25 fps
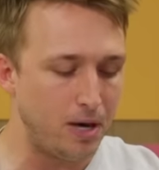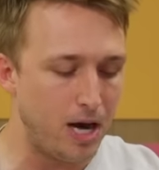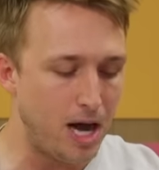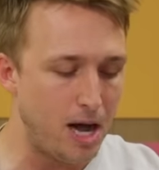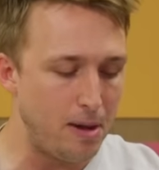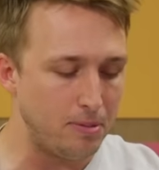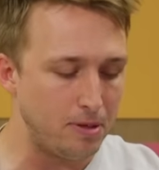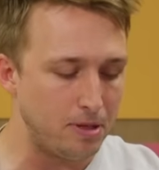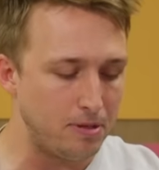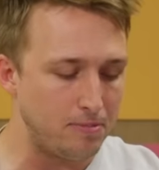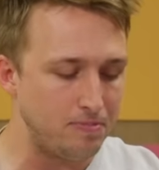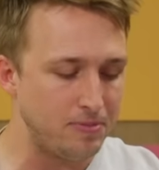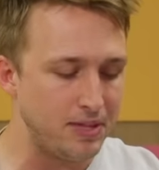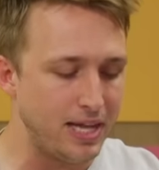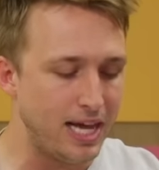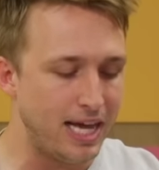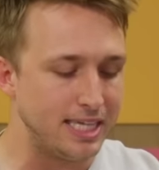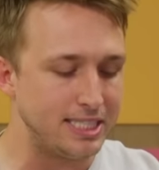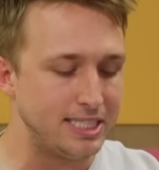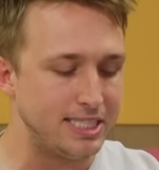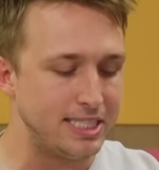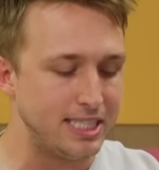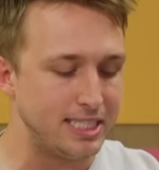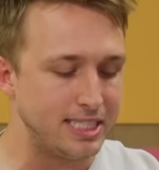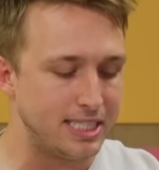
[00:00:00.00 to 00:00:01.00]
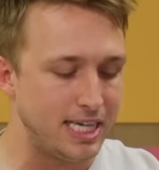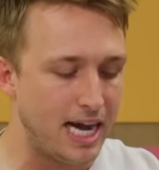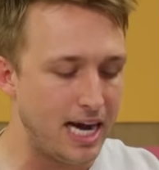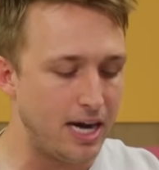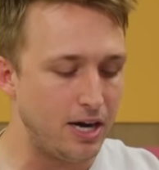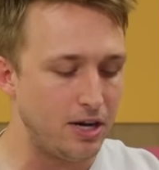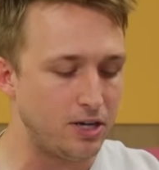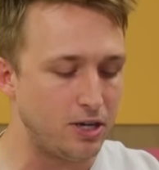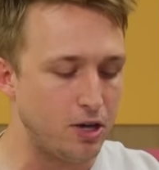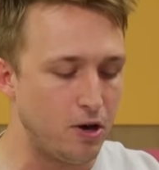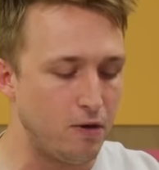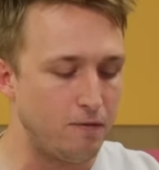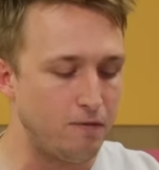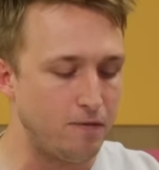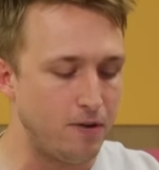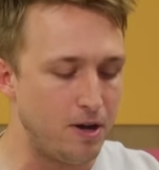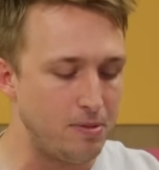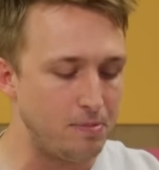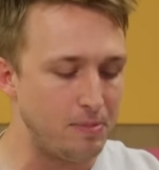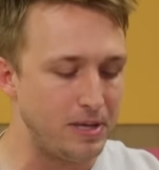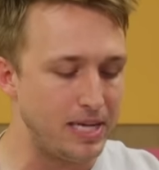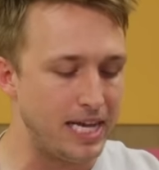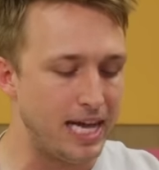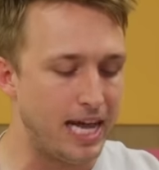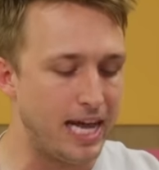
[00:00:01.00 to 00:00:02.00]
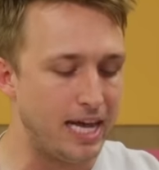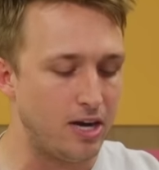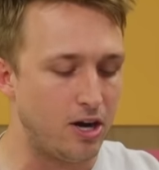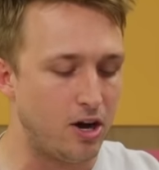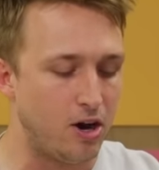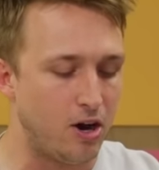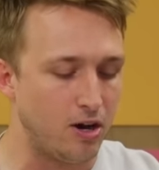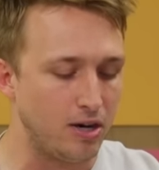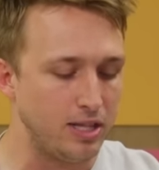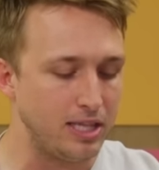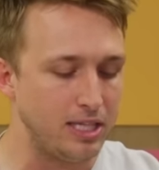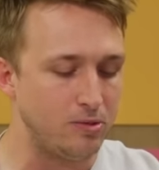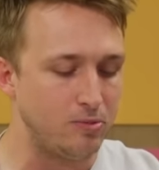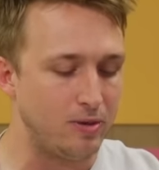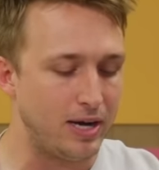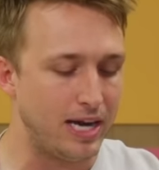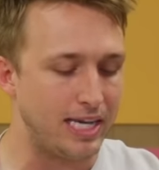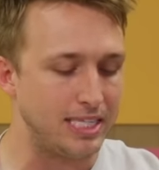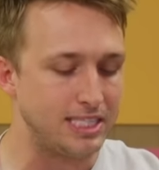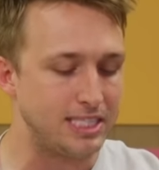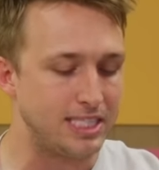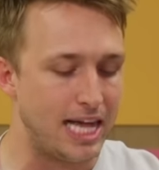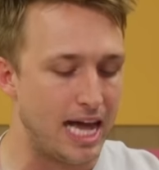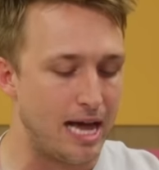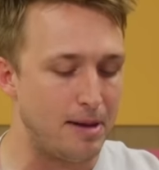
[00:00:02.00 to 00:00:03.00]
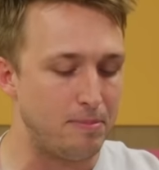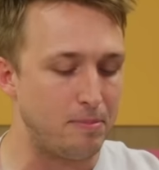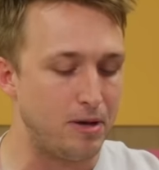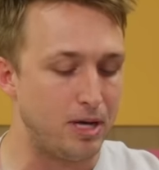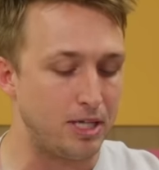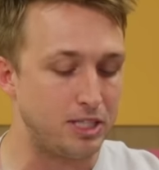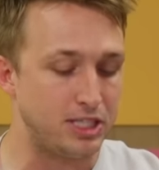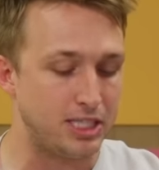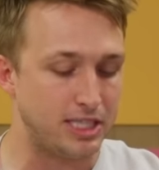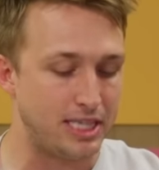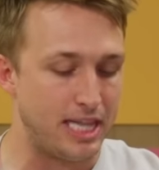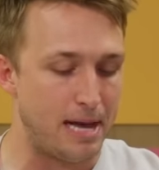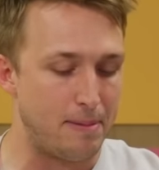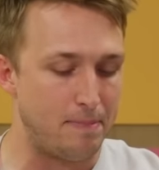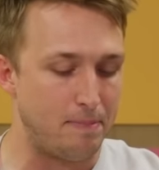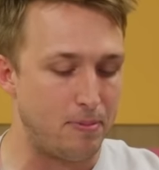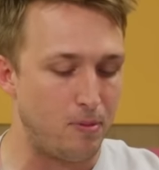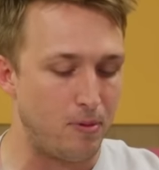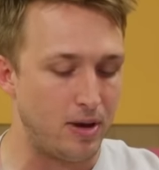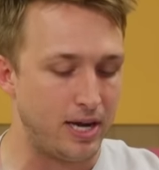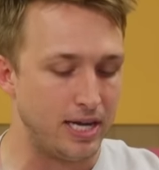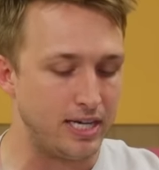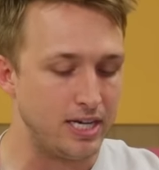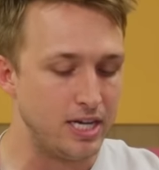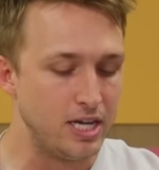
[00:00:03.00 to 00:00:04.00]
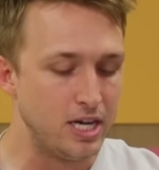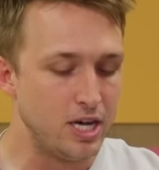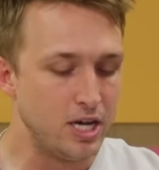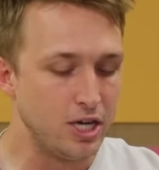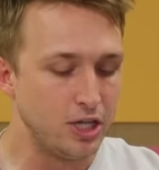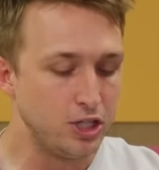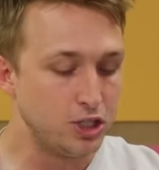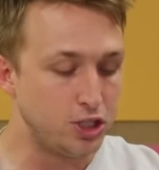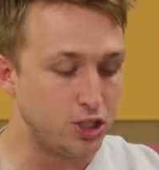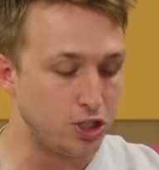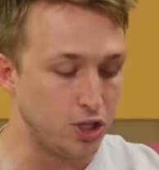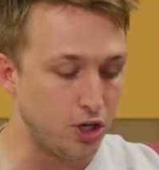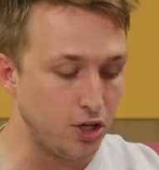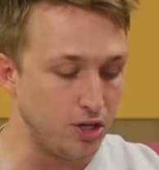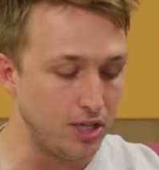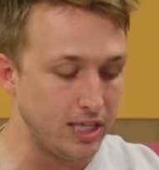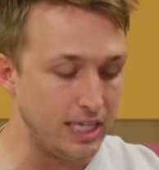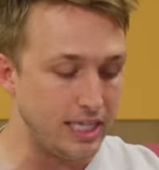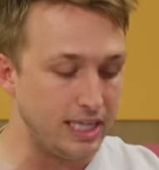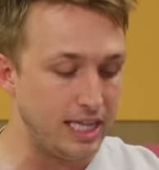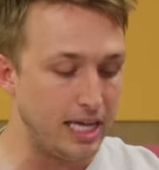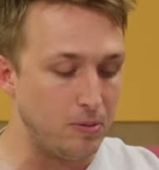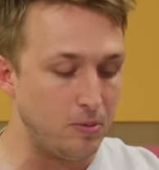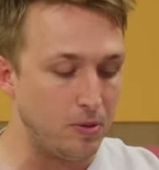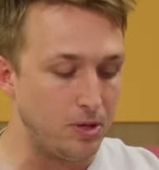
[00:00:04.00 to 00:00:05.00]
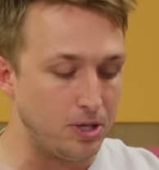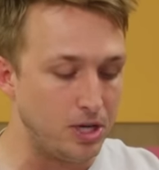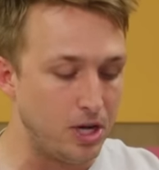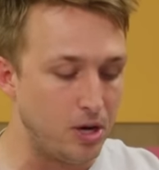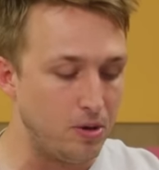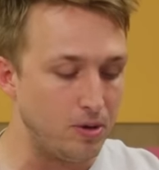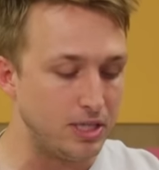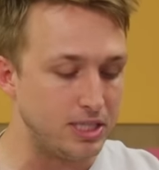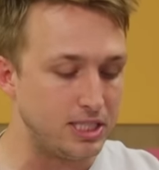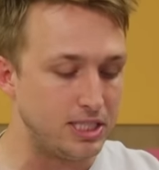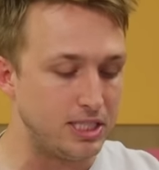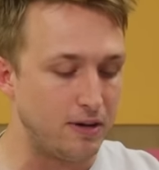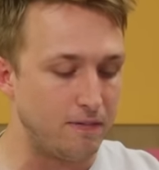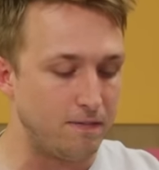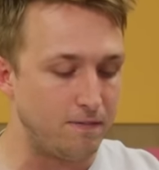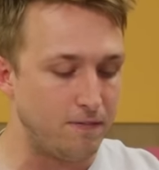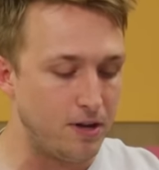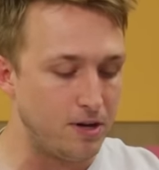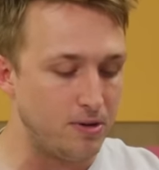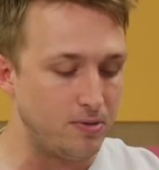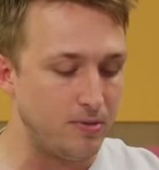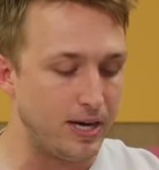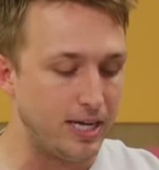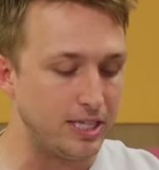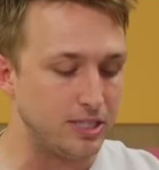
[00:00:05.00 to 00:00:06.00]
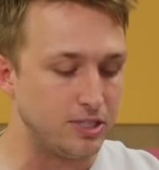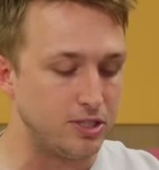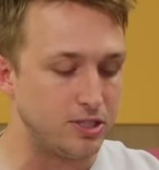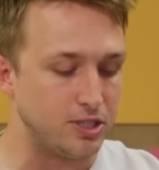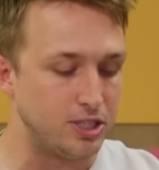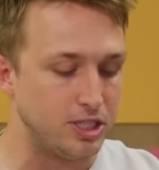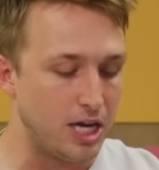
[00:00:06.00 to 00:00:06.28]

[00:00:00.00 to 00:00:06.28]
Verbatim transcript: problem, as the entire GoFundMe had hardly raised that much at that point. Surely they will notice their fundraiser